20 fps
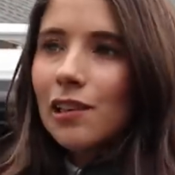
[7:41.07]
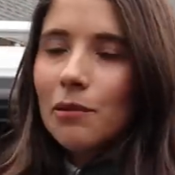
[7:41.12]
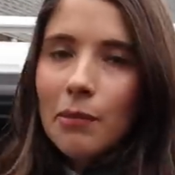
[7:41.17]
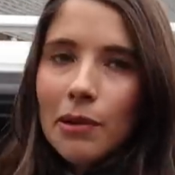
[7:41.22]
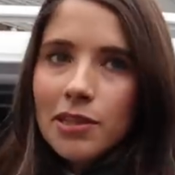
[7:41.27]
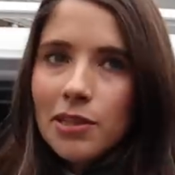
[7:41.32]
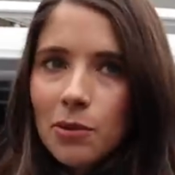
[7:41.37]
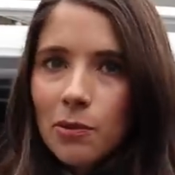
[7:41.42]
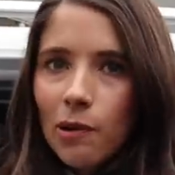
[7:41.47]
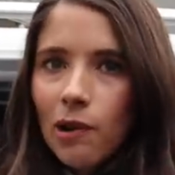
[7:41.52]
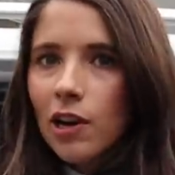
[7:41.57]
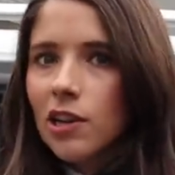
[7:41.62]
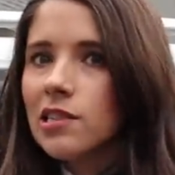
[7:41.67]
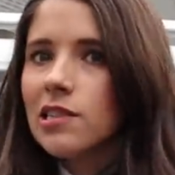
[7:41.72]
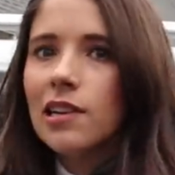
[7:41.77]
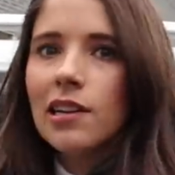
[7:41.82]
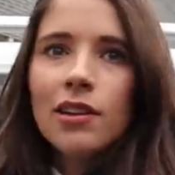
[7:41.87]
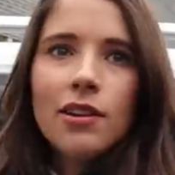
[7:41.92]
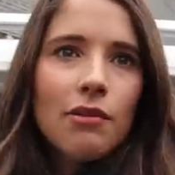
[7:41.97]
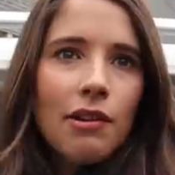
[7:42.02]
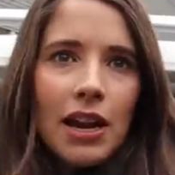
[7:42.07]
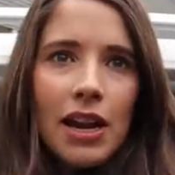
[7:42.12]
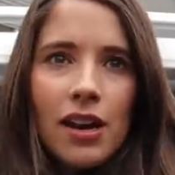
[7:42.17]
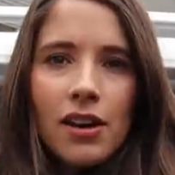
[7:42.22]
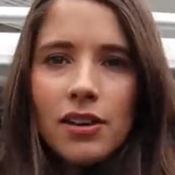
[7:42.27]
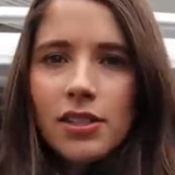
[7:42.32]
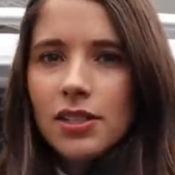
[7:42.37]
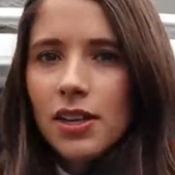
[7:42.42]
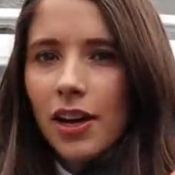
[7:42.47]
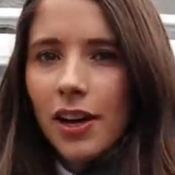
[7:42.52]
I meant to wash it, ran
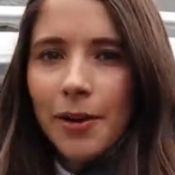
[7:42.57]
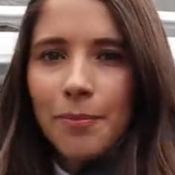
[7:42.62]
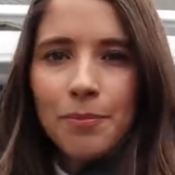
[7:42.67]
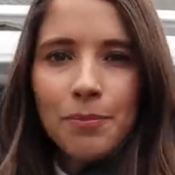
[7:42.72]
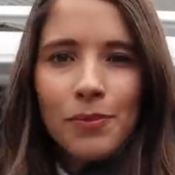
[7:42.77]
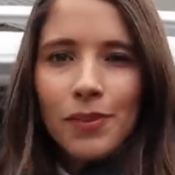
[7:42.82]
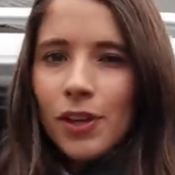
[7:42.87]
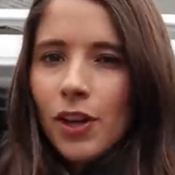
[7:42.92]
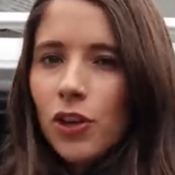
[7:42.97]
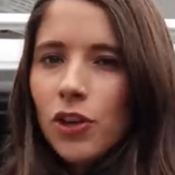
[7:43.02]
out of time.